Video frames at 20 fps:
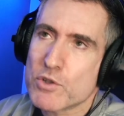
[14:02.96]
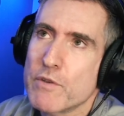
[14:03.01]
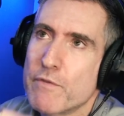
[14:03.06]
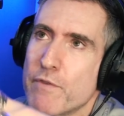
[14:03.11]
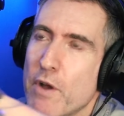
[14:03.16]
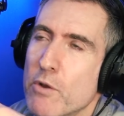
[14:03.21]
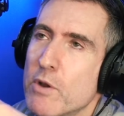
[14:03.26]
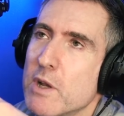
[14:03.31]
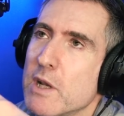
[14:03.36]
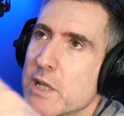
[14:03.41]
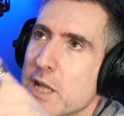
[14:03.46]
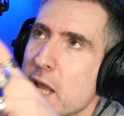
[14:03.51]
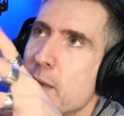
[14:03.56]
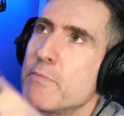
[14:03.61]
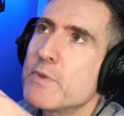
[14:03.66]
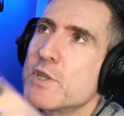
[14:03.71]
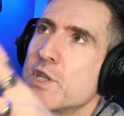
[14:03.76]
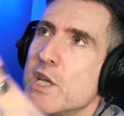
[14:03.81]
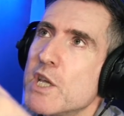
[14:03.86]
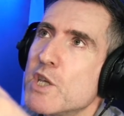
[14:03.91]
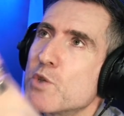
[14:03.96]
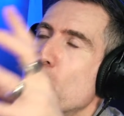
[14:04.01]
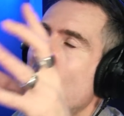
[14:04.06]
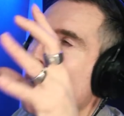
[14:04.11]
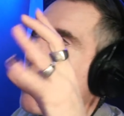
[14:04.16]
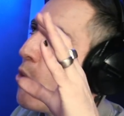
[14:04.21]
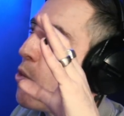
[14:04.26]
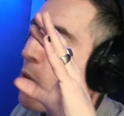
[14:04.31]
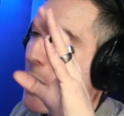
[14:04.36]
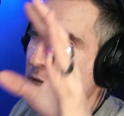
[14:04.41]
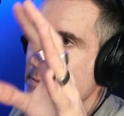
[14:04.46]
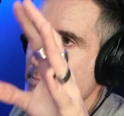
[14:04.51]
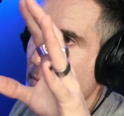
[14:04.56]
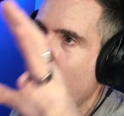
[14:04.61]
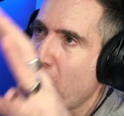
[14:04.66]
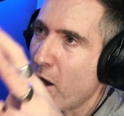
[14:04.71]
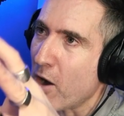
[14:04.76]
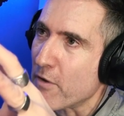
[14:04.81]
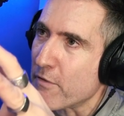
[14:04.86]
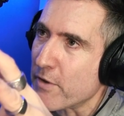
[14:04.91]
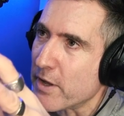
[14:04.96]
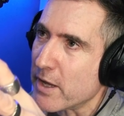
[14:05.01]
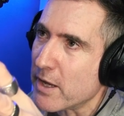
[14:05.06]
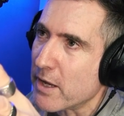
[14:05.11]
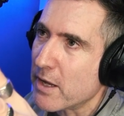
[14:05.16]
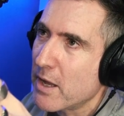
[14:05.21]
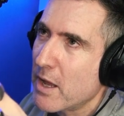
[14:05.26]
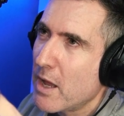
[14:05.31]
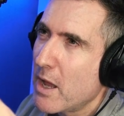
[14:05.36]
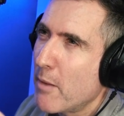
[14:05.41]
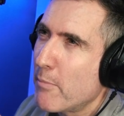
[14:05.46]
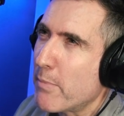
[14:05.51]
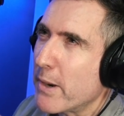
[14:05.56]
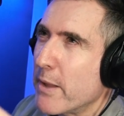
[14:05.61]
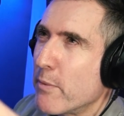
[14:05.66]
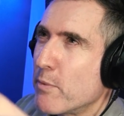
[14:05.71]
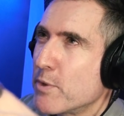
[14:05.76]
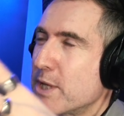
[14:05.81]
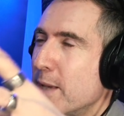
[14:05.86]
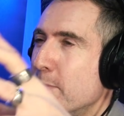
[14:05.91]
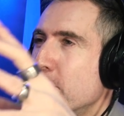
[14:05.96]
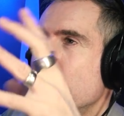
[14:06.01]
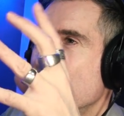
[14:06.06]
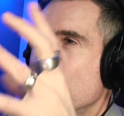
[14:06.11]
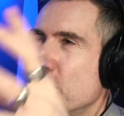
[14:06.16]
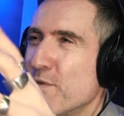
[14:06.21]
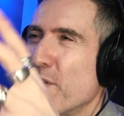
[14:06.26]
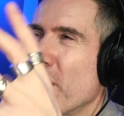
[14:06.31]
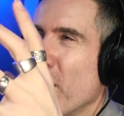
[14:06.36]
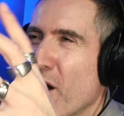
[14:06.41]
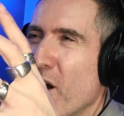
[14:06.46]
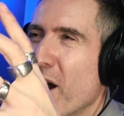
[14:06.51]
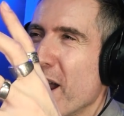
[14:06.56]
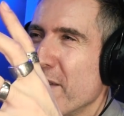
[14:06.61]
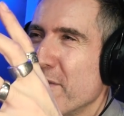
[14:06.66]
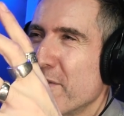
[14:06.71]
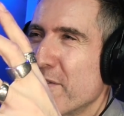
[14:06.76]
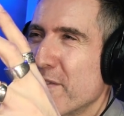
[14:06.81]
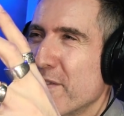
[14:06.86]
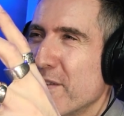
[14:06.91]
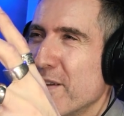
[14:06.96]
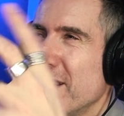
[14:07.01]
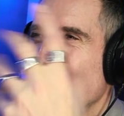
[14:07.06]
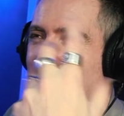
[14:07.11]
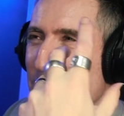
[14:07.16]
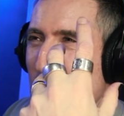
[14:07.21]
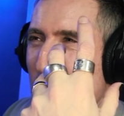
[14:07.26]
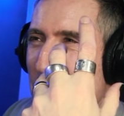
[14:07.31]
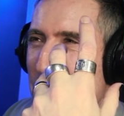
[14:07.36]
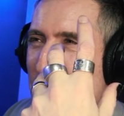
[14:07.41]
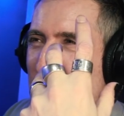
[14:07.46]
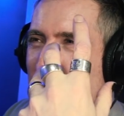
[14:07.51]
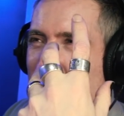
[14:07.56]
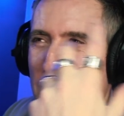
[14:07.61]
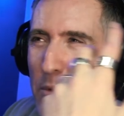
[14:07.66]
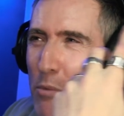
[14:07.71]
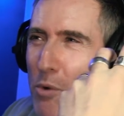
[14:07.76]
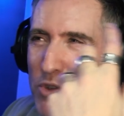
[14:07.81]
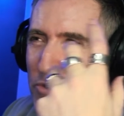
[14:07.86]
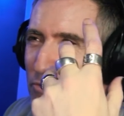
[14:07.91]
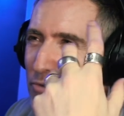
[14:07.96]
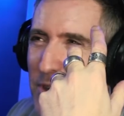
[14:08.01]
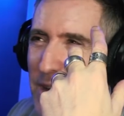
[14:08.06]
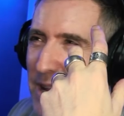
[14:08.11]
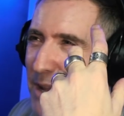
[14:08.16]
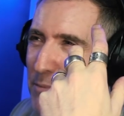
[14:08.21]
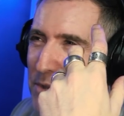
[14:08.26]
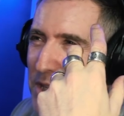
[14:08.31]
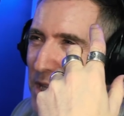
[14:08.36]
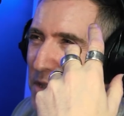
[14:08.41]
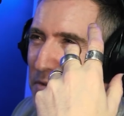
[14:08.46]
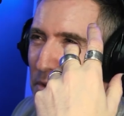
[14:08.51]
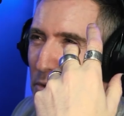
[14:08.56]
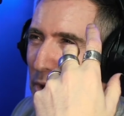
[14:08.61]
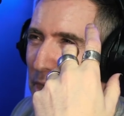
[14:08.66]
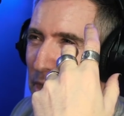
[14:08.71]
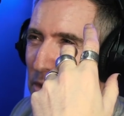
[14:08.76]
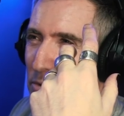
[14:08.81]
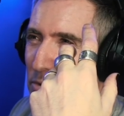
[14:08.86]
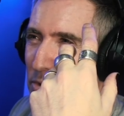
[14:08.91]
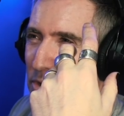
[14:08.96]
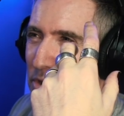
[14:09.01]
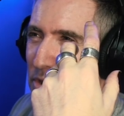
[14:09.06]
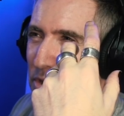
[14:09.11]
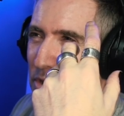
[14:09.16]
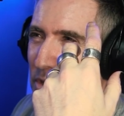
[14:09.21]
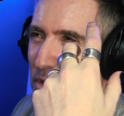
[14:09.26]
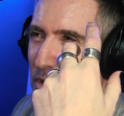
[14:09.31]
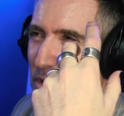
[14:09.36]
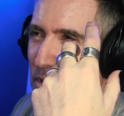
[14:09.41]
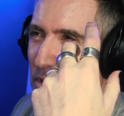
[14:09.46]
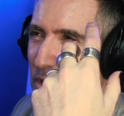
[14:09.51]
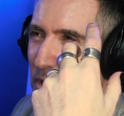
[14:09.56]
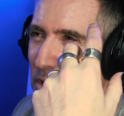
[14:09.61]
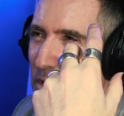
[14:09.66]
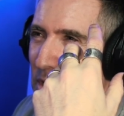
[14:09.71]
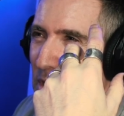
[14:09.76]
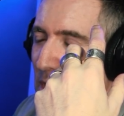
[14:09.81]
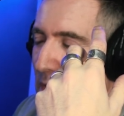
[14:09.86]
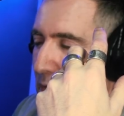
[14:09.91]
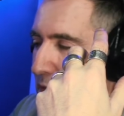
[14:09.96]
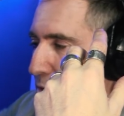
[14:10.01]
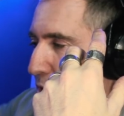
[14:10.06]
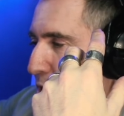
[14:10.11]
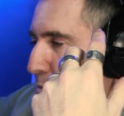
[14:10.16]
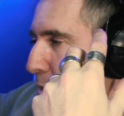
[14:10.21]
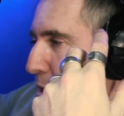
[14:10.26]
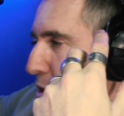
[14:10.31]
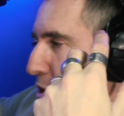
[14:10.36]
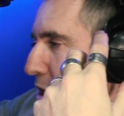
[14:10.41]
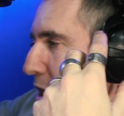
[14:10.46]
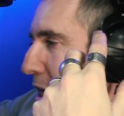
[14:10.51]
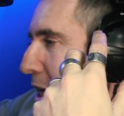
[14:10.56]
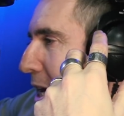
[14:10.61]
the MCs were always part of it, but it was MCs for live in the rave thing. It wasn't really MCs for records, you know? So I suppose, and